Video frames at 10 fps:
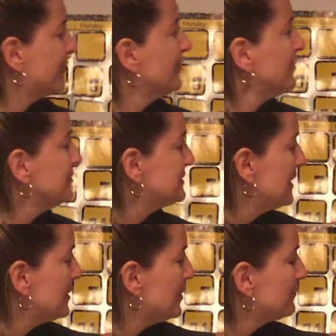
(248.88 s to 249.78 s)

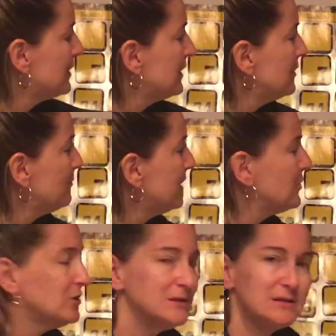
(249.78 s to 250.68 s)
Thursday already. Oh my
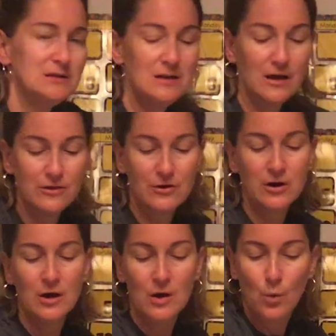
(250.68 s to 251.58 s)
goodness,
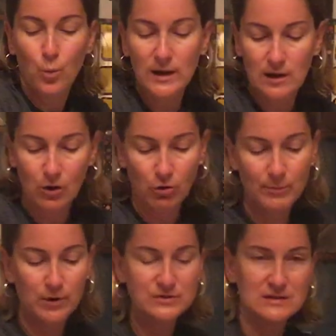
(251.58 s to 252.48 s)
another week
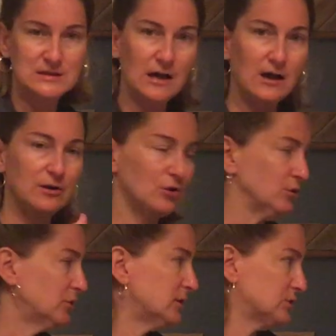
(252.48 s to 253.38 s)
almost done.
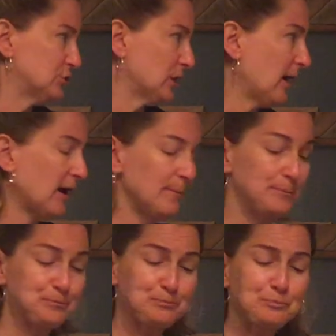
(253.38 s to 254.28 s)
Good job.
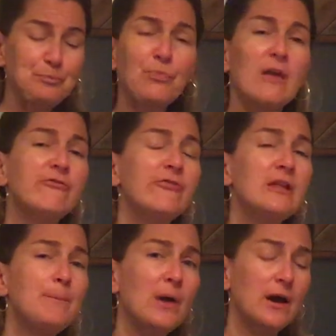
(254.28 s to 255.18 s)

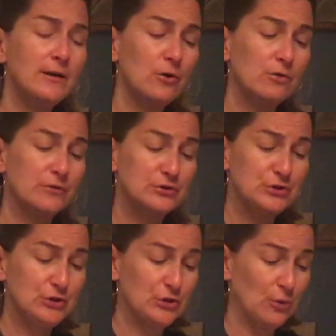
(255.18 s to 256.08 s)
Flip on over
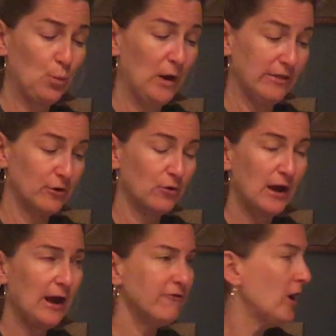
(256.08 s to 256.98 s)
to your weather
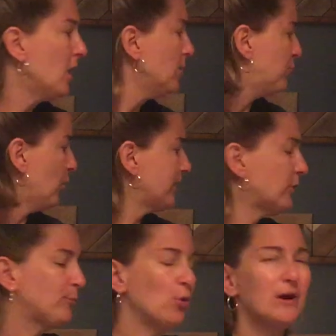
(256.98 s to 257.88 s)
graph. Boy,
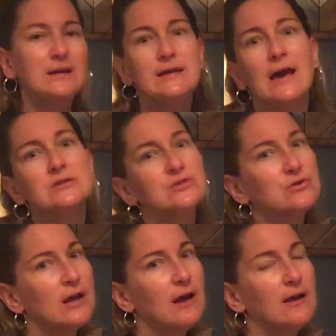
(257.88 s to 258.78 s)
oh boy,
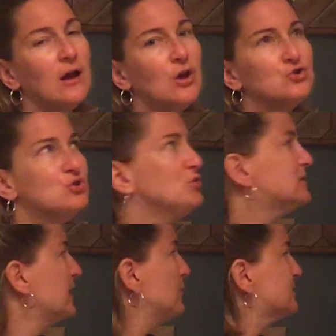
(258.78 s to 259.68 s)
yesterday,
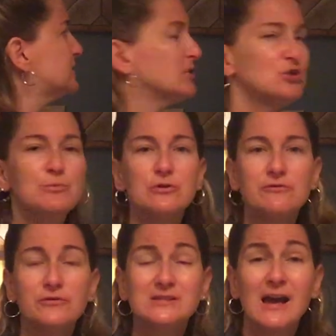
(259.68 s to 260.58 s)
Tuesday was such a
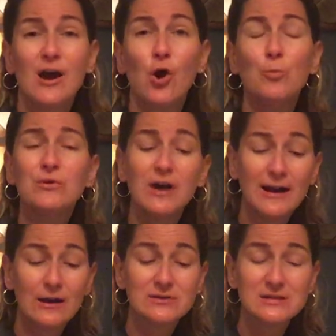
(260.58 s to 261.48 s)
beautiful day. I hope you
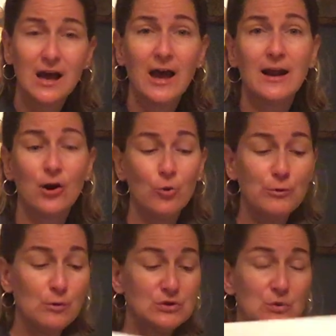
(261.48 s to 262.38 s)
got outside. I
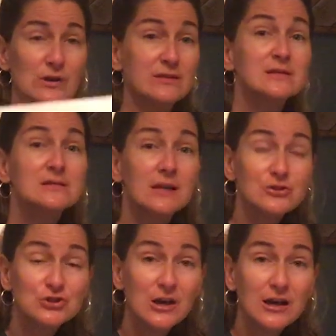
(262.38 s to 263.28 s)
hope you enjoyed the
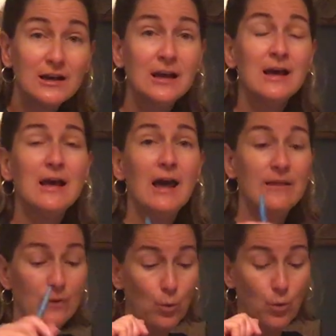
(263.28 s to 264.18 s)
sunshine
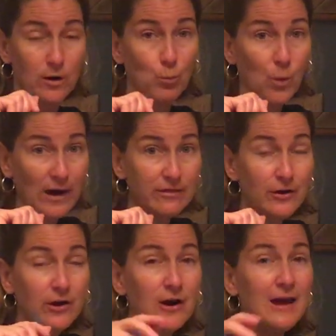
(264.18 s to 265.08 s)
and the warm
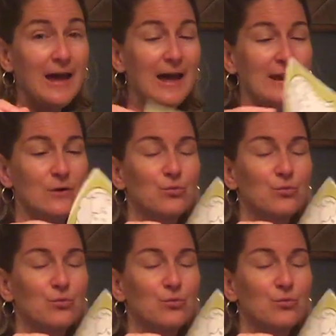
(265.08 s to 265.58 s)
weather, and it